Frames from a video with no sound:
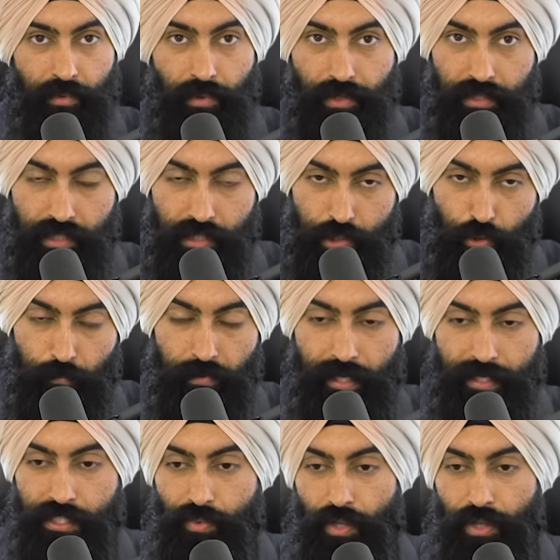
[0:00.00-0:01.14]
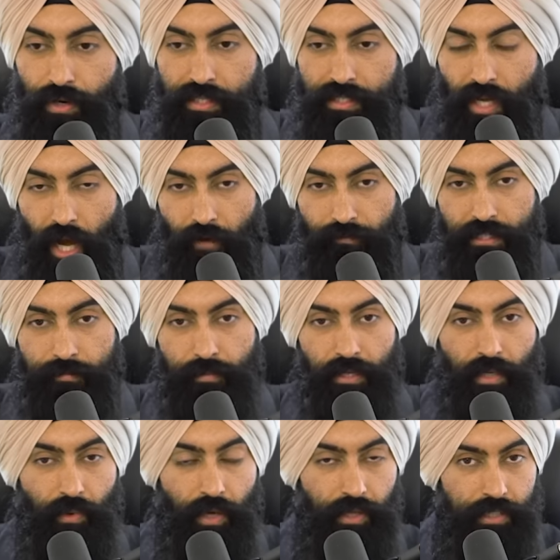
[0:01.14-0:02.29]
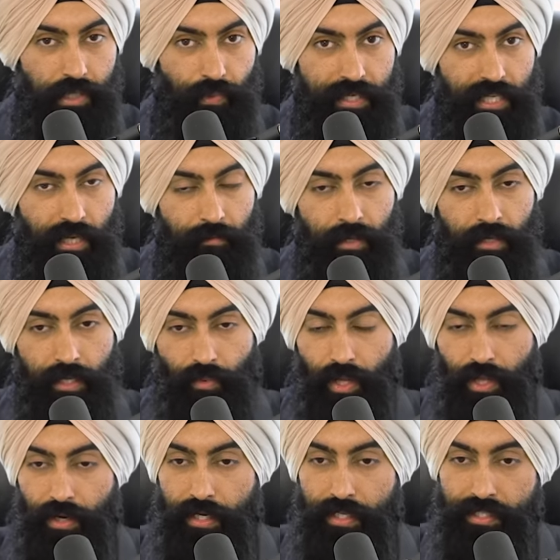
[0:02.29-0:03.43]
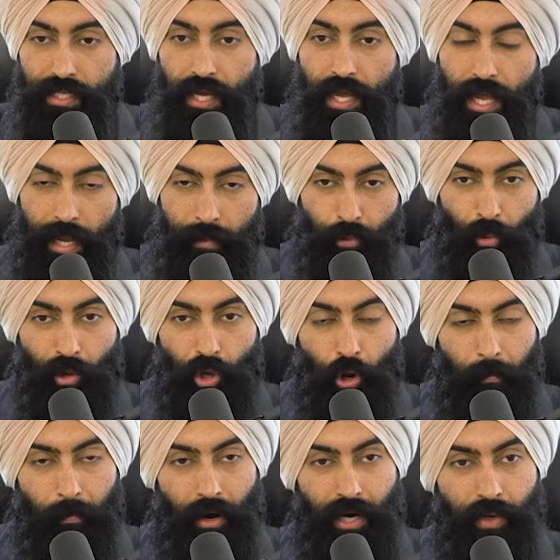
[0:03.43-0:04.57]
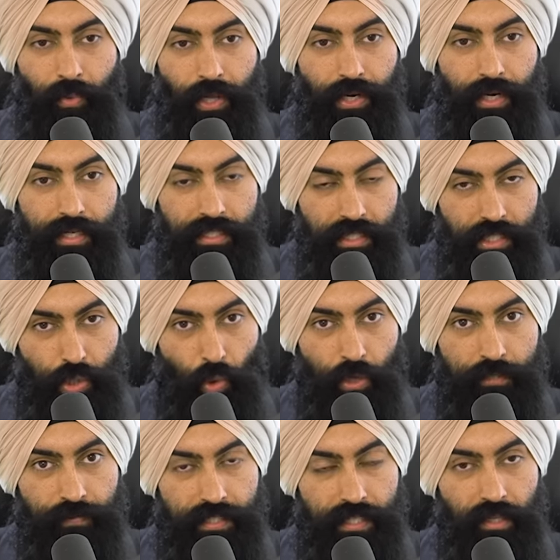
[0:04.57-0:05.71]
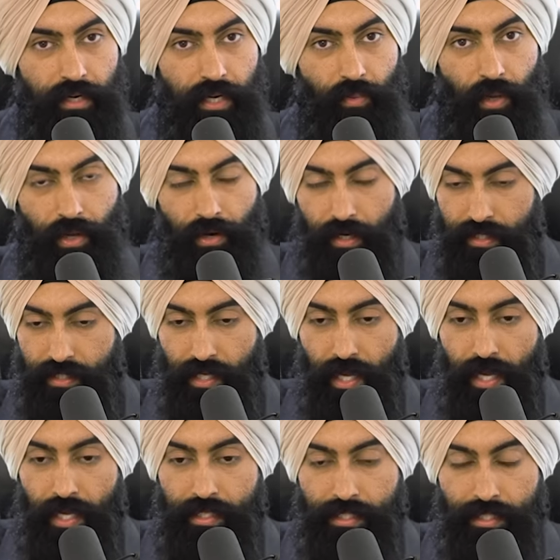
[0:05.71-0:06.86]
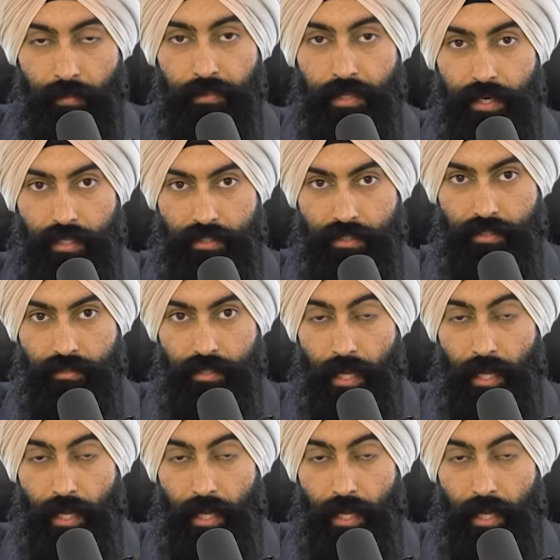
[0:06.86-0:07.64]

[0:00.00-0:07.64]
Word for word: whether it's a duplex, whether it's an office building, whether it's a retail building, whether it's a mobile home park, whether it's a storage facility, whether it's something else,